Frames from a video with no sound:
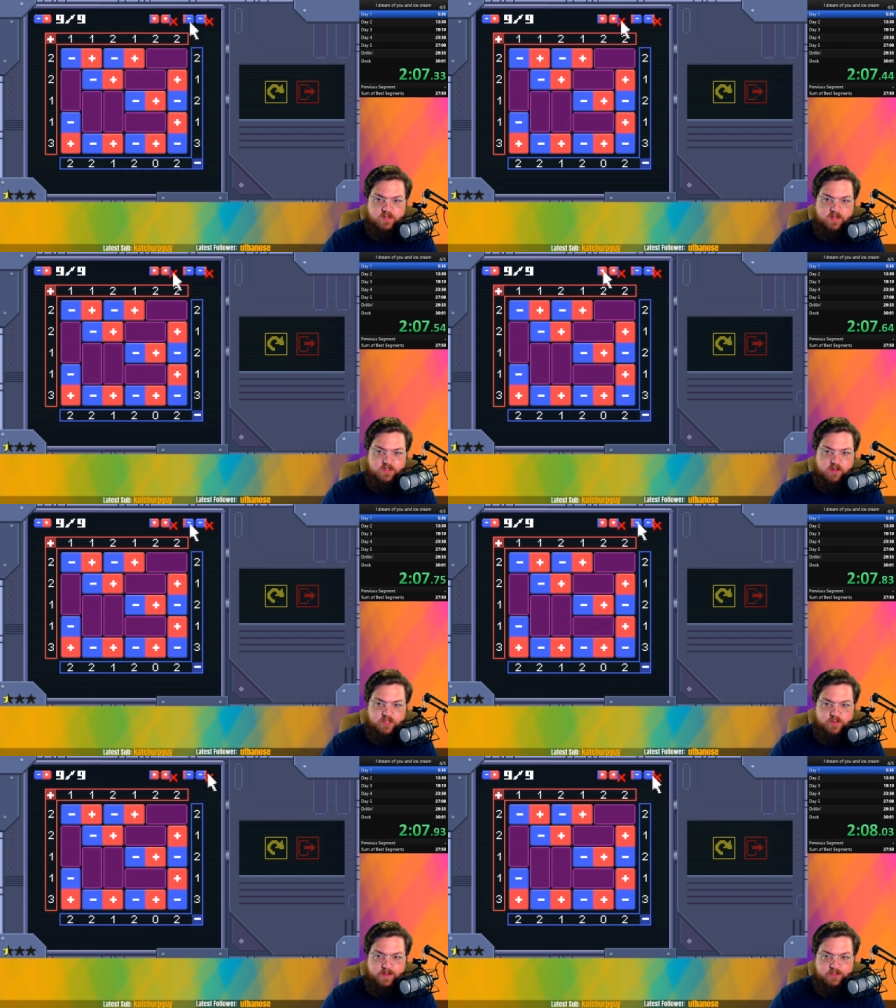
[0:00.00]
It's all
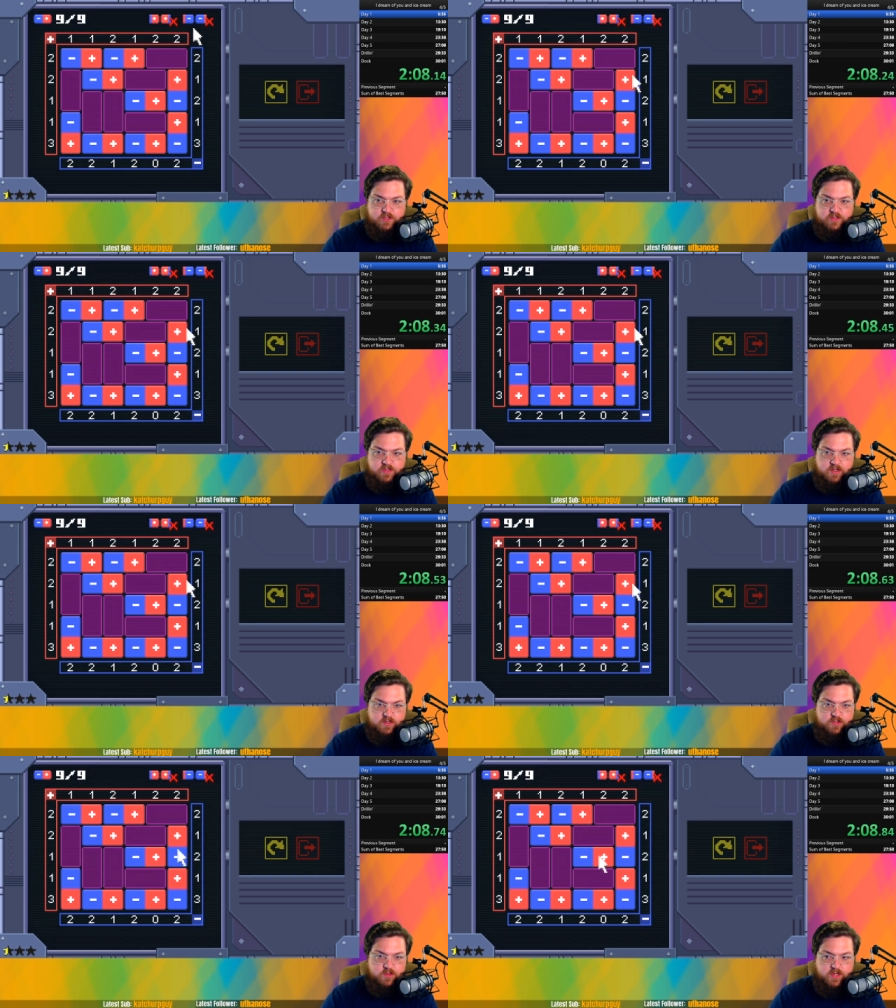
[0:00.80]
just pictures, and
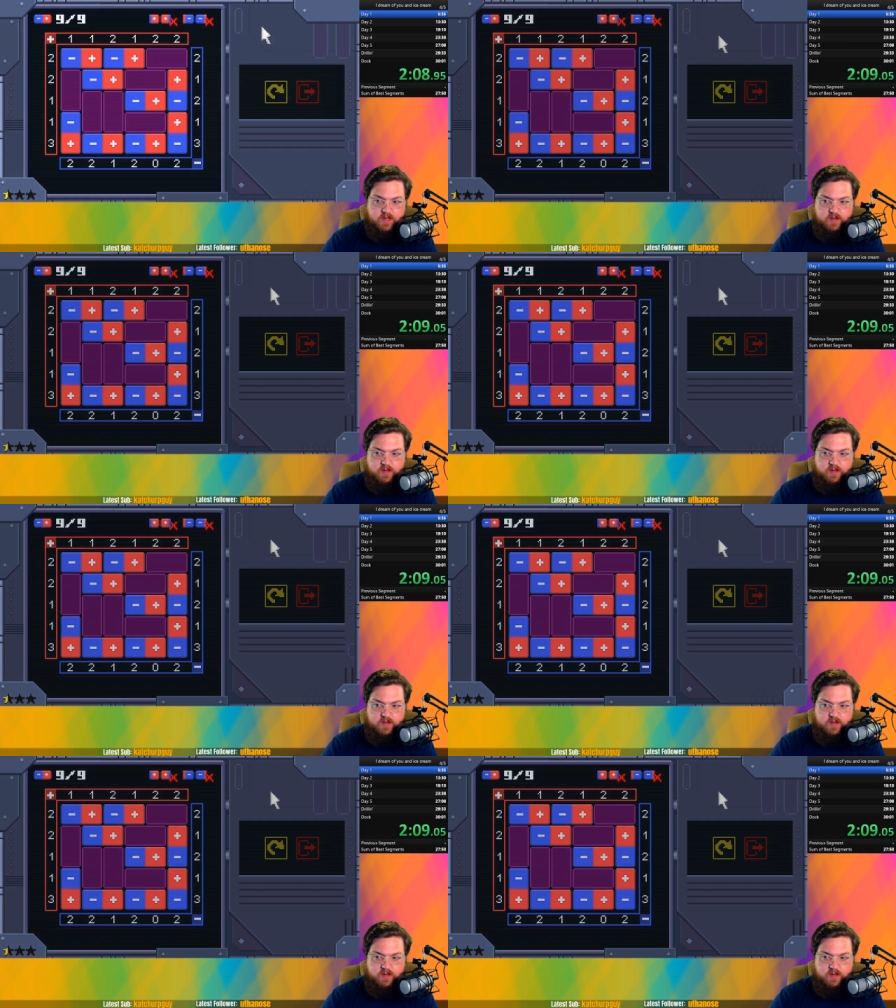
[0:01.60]
it shows you how